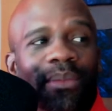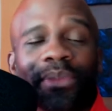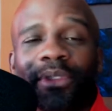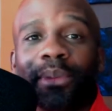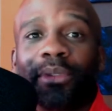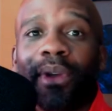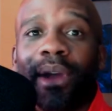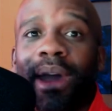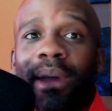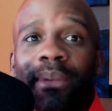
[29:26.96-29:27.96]

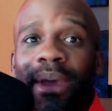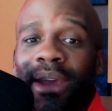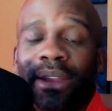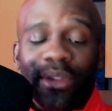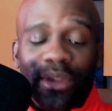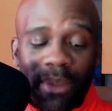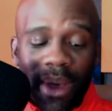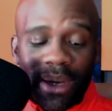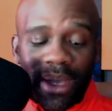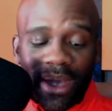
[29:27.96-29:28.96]
Subscribe to the
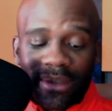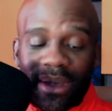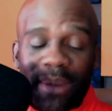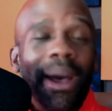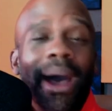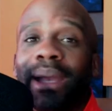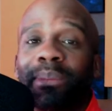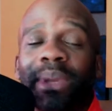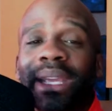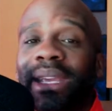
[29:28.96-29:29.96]
podcast on
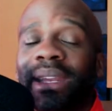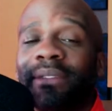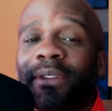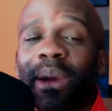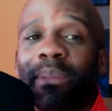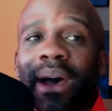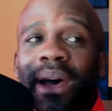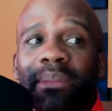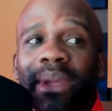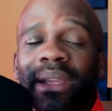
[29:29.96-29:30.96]
Podbean if you're on
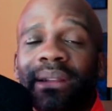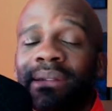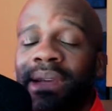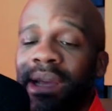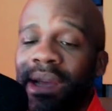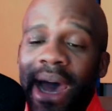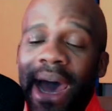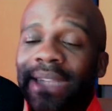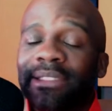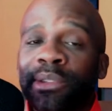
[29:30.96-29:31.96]
Podbean,
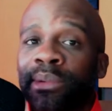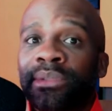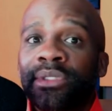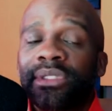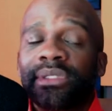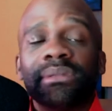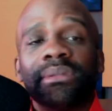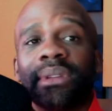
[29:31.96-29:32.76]
iTunes.